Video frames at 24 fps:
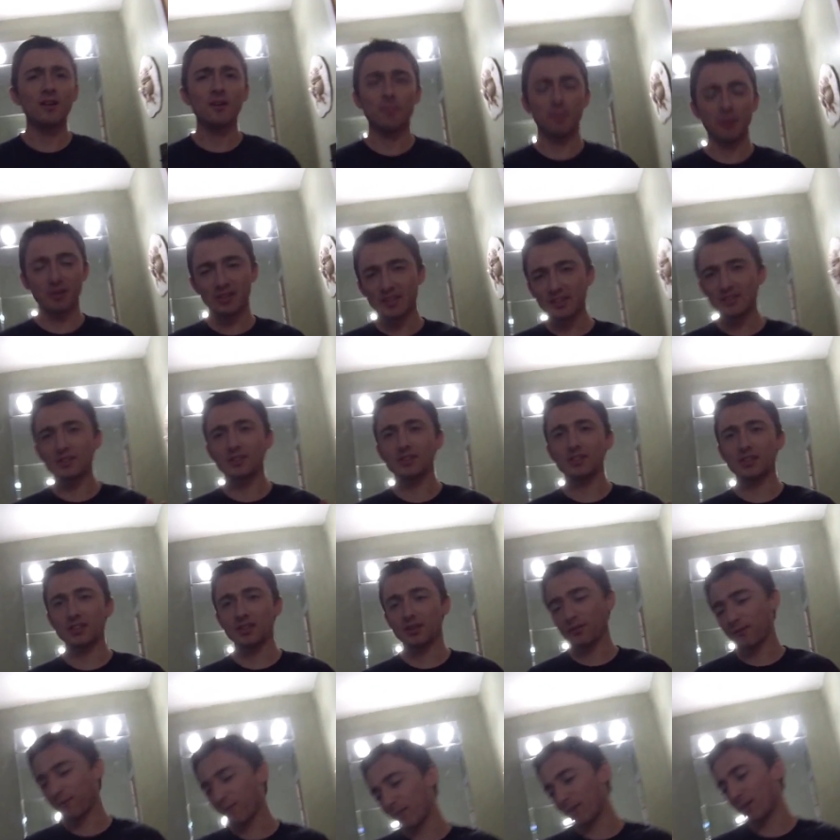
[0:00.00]
but these are just
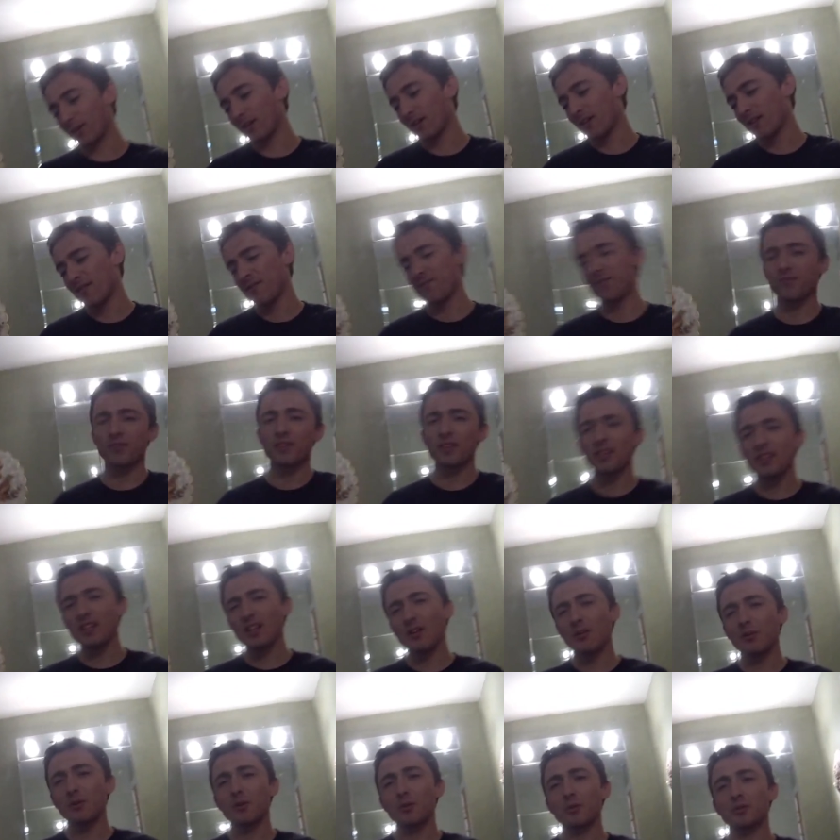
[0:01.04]
for, you know,
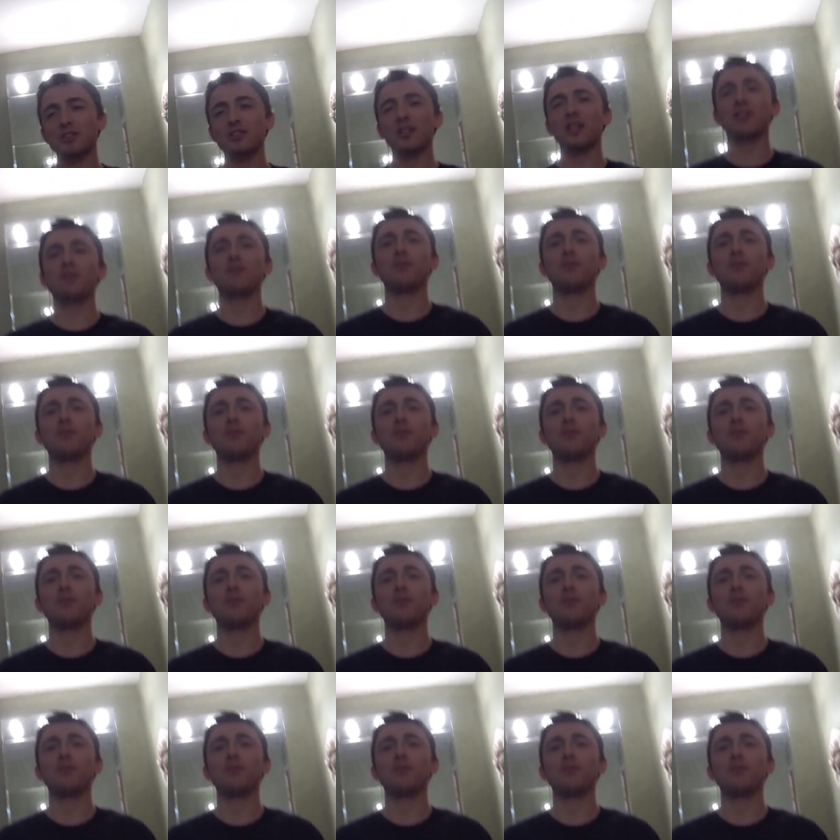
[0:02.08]
little side